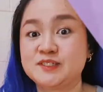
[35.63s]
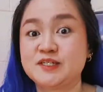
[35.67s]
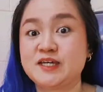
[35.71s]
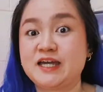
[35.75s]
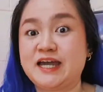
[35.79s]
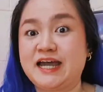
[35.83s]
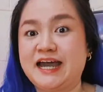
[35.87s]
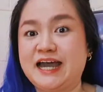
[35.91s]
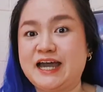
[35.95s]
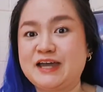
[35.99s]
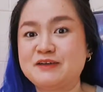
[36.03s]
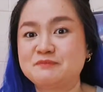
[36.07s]
So
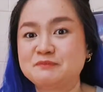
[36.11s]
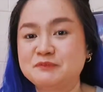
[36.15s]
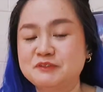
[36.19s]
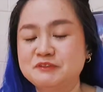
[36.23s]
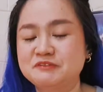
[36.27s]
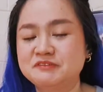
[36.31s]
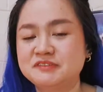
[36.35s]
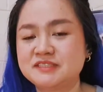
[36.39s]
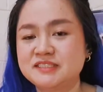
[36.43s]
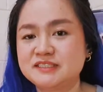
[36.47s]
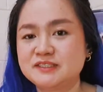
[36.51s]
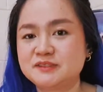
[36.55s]
yeah, I
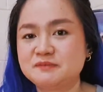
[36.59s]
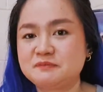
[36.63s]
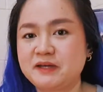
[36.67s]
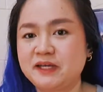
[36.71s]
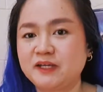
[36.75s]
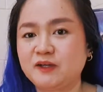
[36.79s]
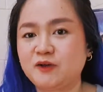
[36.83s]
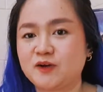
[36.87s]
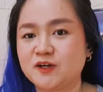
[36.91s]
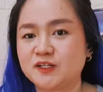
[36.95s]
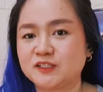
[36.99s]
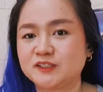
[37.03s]
moved into
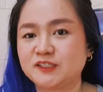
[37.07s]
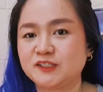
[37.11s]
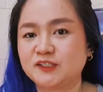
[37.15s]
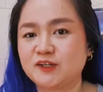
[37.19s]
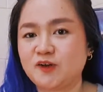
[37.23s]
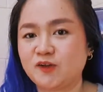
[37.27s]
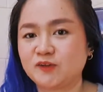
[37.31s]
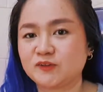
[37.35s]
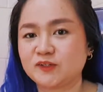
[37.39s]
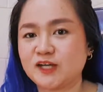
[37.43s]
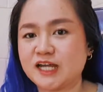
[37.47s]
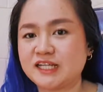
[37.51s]
my corner
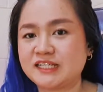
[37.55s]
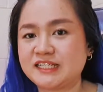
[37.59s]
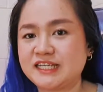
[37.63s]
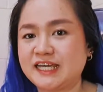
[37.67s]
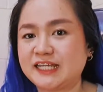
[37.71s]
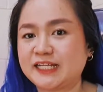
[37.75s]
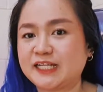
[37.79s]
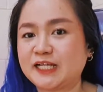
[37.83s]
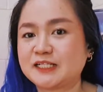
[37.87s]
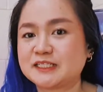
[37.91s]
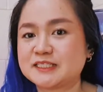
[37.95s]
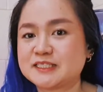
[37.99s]

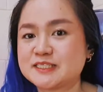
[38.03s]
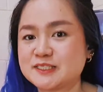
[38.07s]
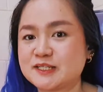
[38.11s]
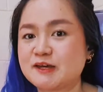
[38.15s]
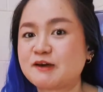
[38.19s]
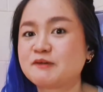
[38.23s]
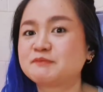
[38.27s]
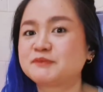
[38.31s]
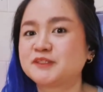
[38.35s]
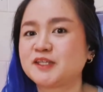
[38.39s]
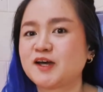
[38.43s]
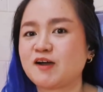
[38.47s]
already and I'll
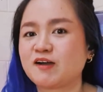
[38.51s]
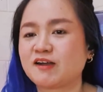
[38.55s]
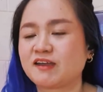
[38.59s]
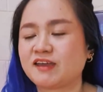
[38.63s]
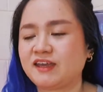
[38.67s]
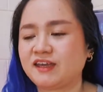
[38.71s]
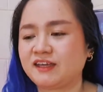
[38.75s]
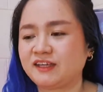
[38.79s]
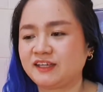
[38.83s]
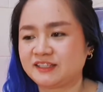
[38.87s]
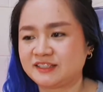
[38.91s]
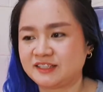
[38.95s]
stop
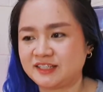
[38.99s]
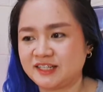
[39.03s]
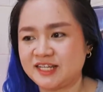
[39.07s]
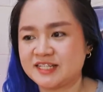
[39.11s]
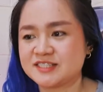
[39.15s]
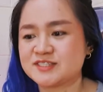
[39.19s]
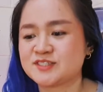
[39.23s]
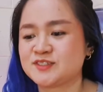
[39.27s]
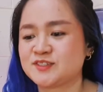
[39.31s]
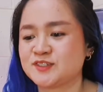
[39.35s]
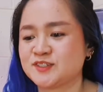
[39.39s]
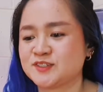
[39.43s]
talking and
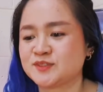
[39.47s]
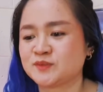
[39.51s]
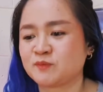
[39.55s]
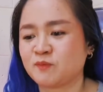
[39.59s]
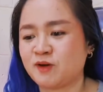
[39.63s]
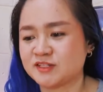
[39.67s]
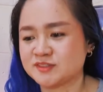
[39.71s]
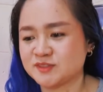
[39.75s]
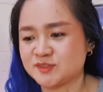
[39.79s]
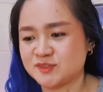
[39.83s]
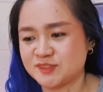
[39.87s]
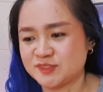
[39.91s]
let's just
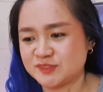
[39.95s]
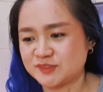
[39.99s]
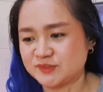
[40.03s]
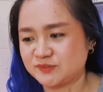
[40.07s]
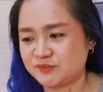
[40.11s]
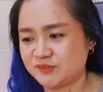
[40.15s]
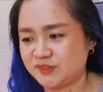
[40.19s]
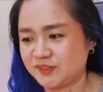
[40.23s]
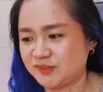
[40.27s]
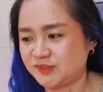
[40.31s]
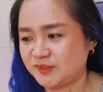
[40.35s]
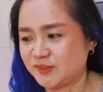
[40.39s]
watch this
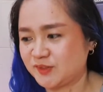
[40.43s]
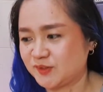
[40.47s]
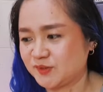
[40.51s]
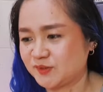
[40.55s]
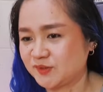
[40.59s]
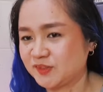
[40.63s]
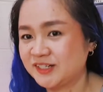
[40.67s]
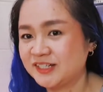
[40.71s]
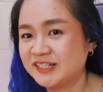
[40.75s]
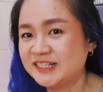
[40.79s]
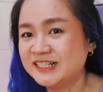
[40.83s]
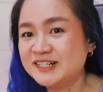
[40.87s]

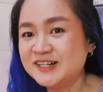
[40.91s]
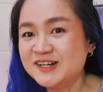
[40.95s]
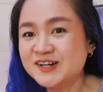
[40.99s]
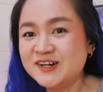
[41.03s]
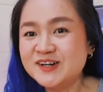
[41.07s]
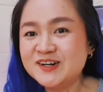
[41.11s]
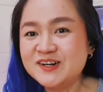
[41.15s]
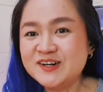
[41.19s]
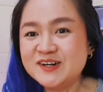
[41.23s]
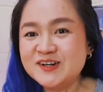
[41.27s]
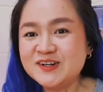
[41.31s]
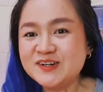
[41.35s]
video.
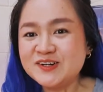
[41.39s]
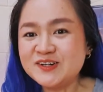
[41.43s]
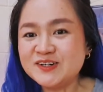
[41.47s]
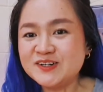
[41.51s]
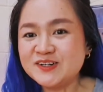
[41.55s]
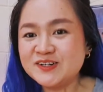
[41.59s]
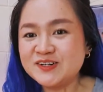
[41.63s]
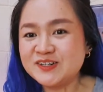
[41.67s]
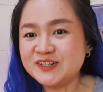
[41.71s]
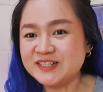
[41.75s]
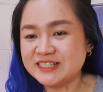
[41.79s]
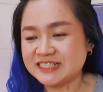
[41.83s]

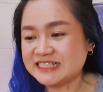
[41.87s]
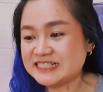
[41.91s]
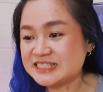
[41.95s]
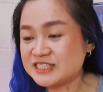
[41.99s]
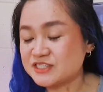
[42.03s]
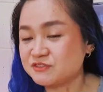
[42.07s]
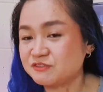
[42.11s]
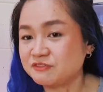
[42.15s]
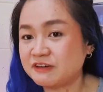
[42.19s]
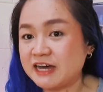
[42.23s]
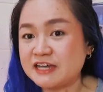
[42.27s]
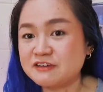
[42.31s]

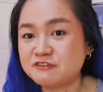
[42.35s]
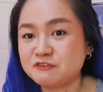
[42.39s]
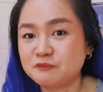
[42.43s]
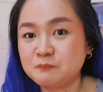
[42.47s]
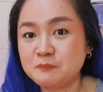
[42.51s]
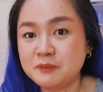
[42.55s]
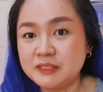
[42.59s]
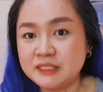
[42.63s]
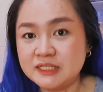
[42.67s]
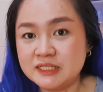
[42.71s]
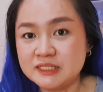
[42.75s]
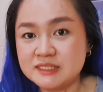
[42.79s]
It's 5
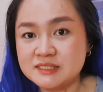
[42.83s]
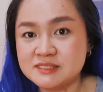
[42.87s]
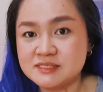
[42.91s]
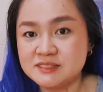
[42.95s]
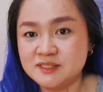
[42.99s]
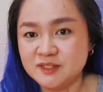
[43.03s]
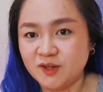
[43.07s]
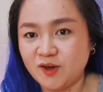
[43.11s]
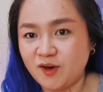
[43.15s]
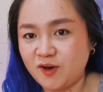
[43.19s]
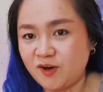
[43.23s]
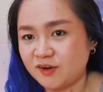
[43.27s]

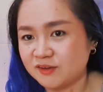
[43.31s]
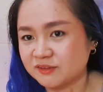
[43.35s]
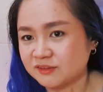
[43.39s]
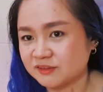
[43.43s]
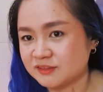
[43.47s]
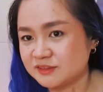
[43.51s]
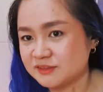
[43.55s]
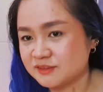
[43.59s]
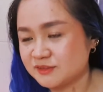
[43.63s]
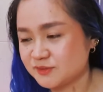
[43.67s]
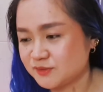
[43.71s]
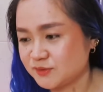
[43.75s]
minutes
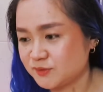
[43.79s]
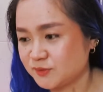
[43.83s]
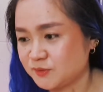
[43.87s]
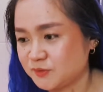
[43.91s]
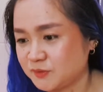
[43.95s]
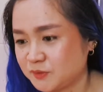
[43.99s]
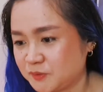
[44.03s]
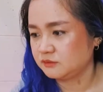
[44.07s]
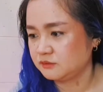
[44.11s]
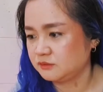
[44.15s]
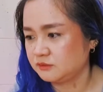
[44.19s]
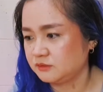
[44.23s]
long!
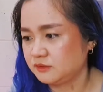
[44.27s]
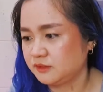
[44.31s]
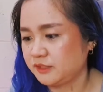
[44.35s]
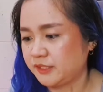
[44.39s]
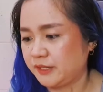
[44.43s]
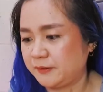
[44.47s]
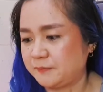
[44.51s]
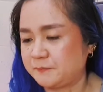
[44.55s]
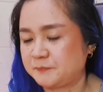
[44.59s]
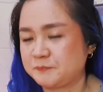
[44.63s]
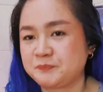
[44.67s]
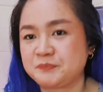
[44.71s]
So,
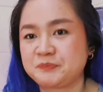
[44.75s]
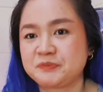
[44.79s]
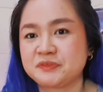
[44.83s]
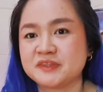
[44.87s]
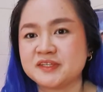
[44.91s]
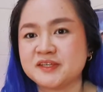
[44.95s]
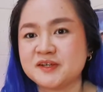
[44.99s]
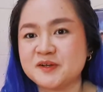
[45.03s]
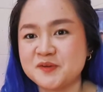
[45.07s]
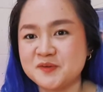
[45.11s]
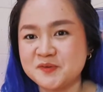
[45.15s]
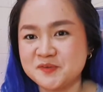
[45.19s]
okay.
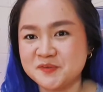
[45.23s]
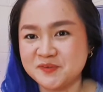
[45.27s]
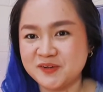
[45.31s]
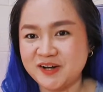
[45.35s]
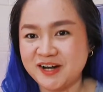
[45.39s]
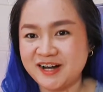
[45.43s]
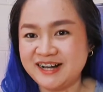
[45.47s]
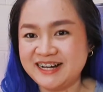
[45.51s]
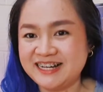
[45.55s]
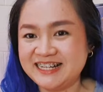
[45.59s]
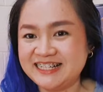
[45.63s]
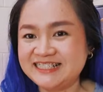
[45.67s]

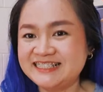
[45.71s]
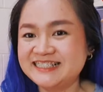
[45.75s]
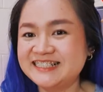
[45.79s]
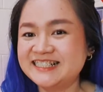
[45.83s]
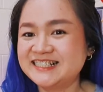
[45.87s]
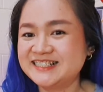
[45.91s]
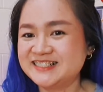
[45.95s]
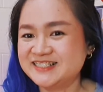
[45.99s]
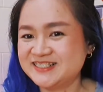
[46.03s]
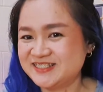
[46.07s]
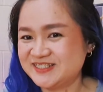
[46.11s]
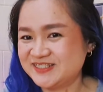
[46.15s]

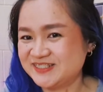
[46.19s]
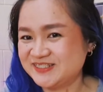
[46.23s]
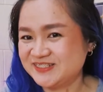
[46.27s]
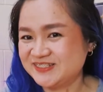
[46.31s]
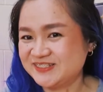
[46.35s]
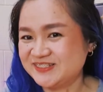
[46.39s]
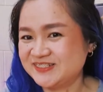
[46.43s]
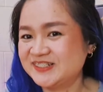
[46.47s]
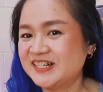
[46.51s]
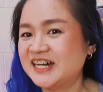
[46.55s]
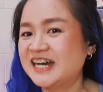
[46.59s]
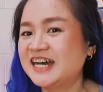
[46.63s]
1,
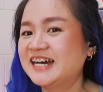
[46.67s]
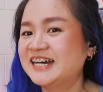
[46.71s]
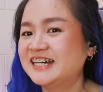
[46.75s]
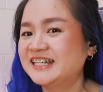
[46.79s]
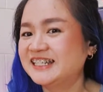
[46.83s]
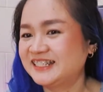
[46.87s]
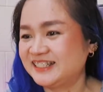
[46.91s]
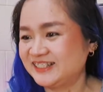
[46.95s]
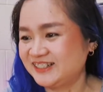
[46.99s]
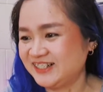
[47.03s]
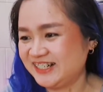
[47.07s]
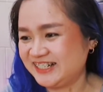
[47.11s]
2,
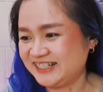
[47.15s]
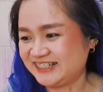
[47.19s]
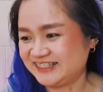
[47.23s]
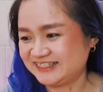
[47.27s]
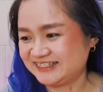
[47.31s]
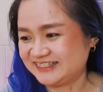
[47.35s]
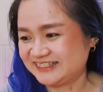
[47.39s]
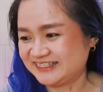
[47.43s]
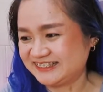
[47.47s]
3!